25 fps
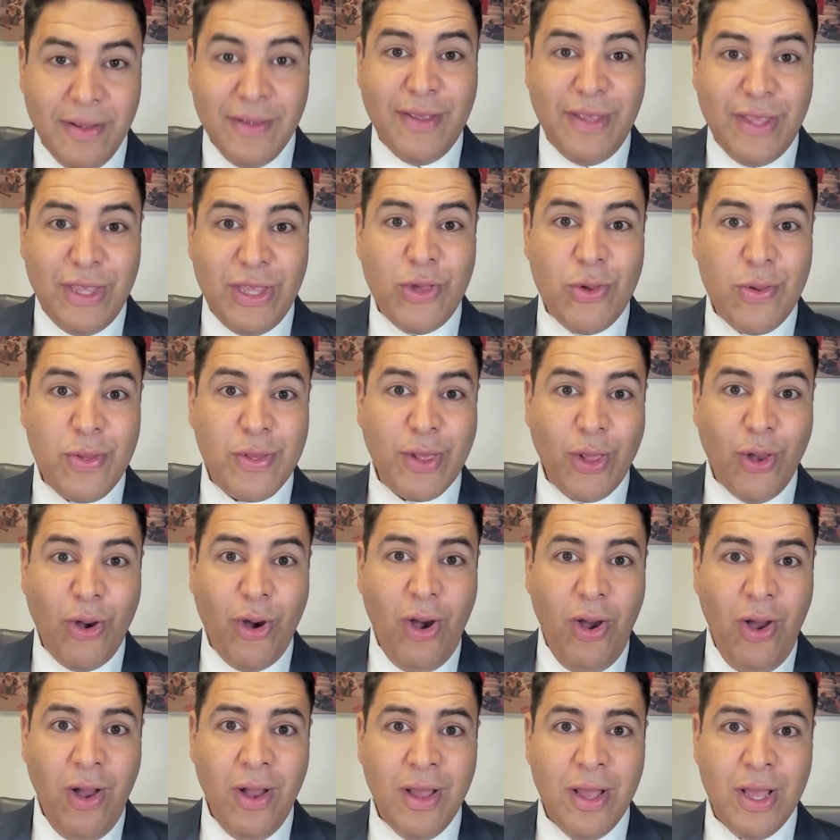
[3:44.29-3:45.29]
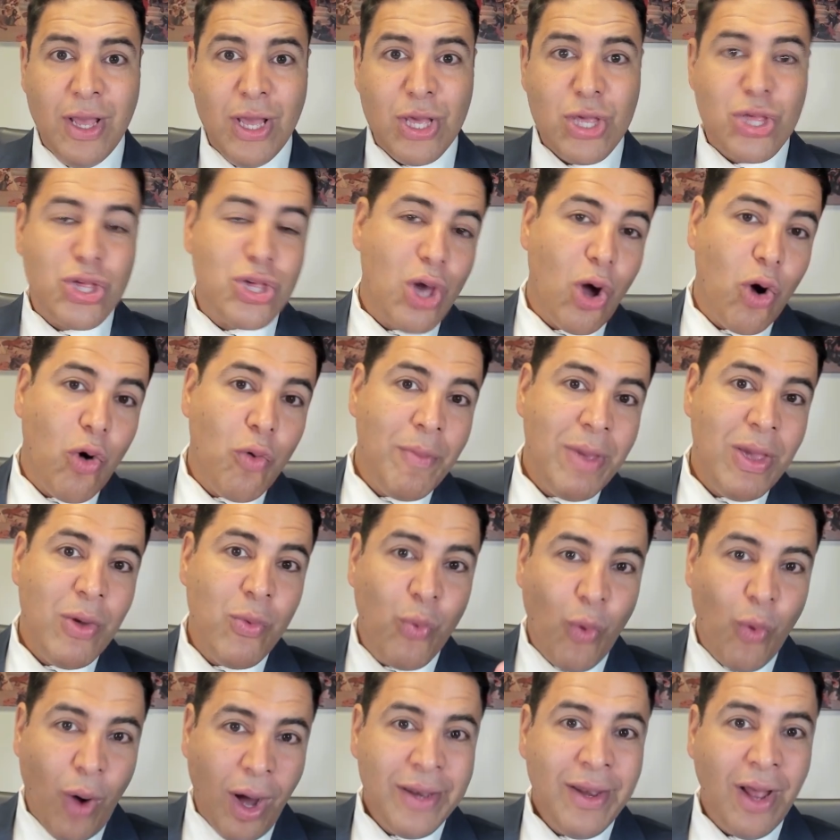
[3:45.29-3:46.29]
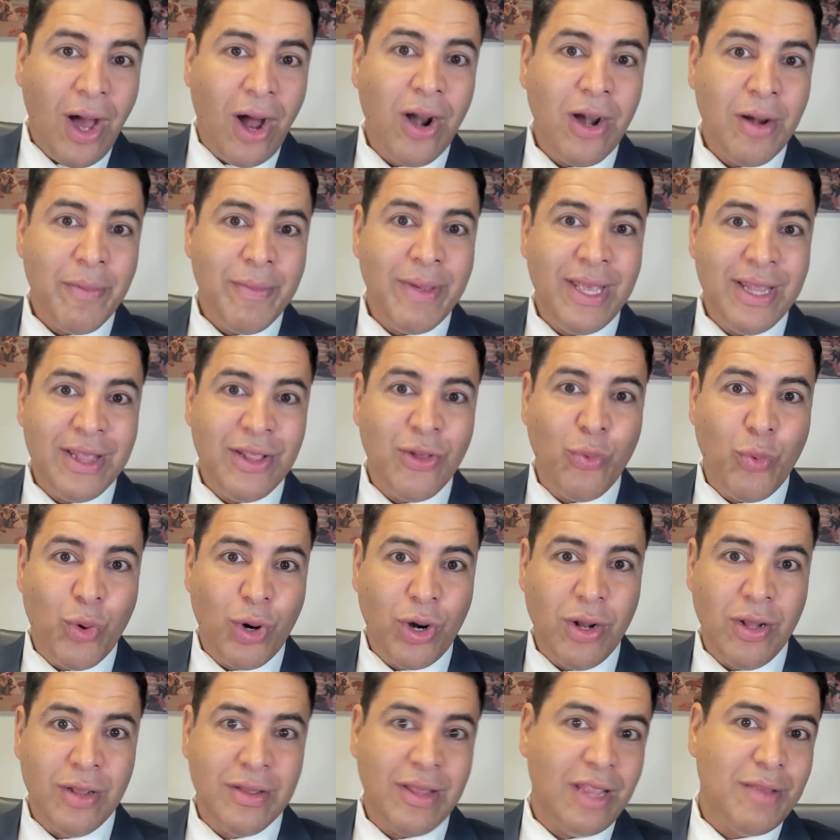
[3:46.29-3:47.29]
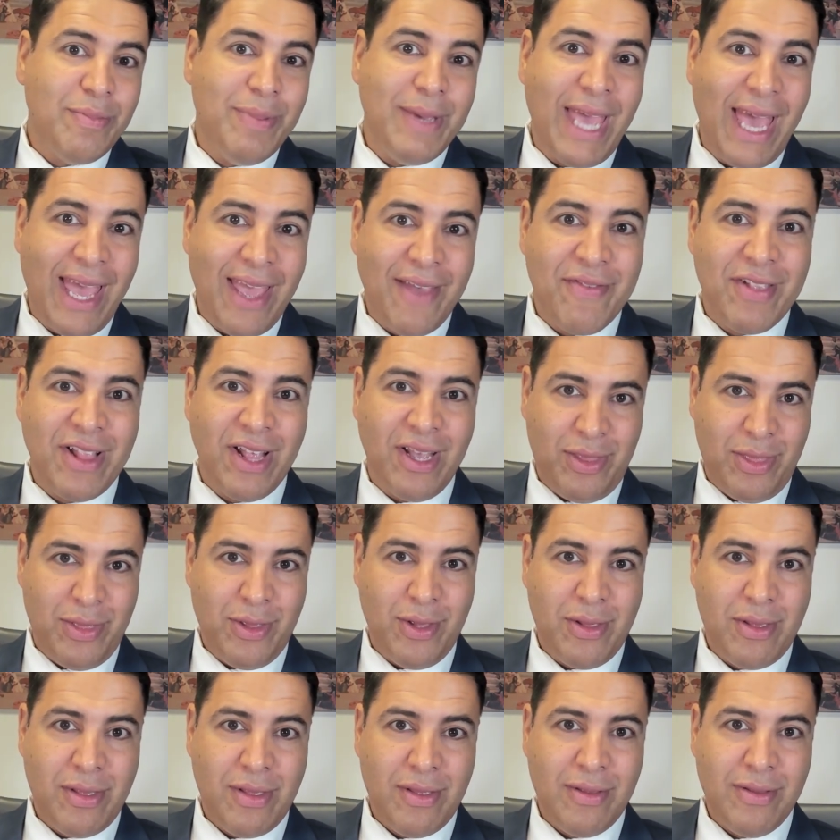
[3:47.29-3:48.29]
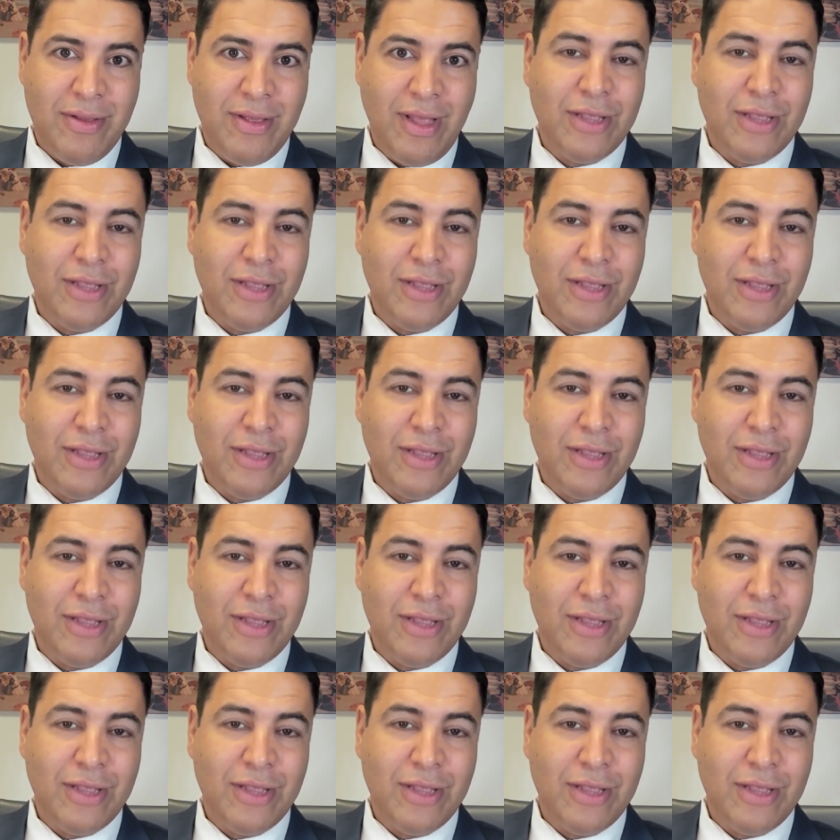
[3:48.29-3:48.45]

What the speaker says: You saw? Show me one army in the world that behaves like this.